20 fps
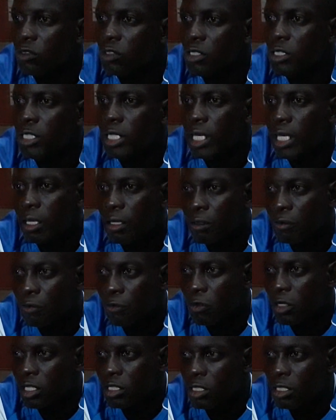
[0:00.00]
Yeah,
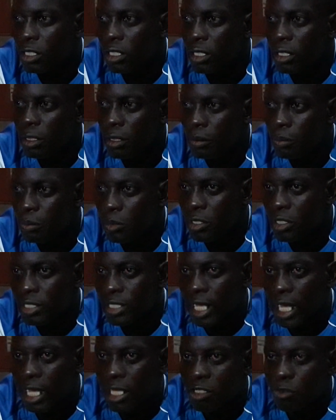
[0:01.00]
firstly,
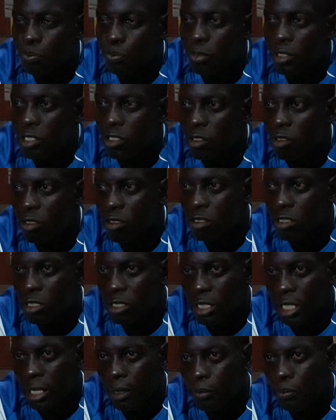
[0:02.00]
besides players
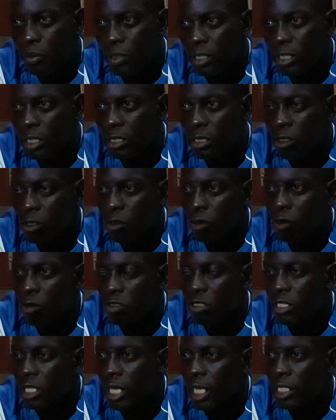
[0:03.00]
that are playing
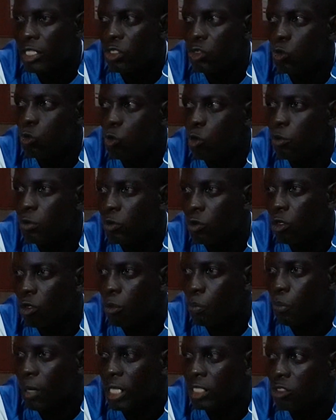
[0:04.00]
outside in Europe and
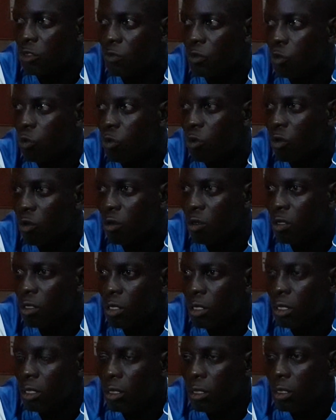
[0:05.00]
other parts of the world,
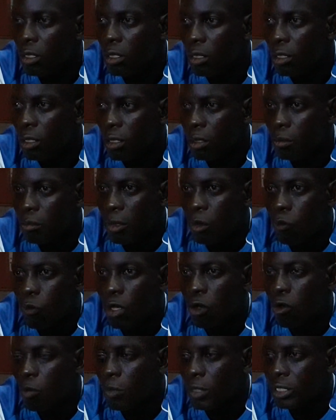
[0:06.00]
my
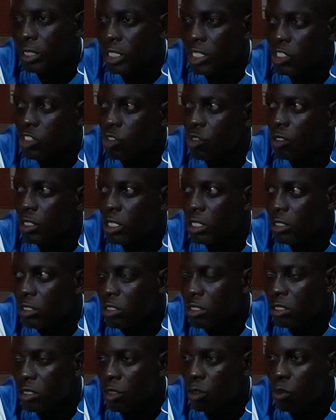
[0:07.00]
recommendation is
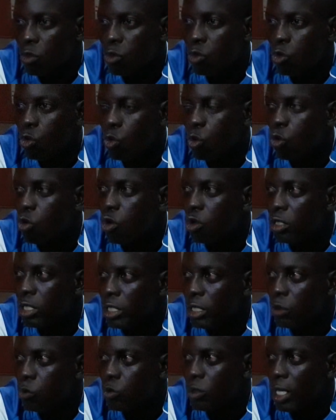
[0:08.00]

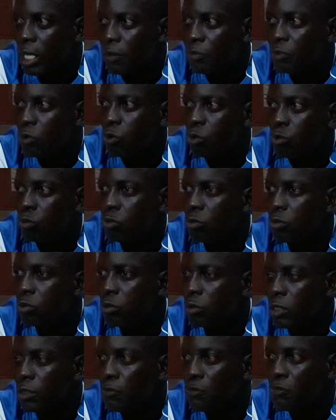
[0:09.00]
locally we have to
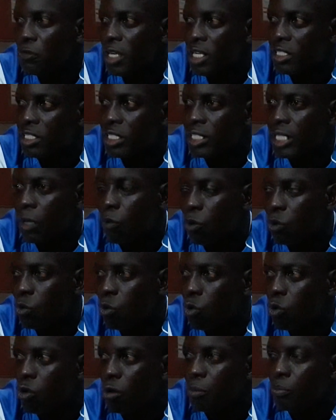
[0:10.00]
invest in our
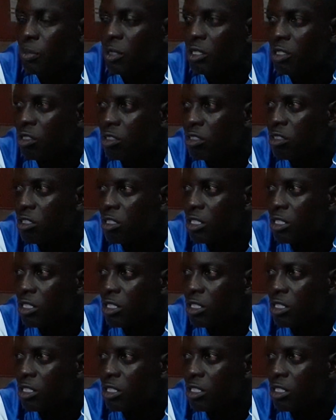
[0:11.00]
local players,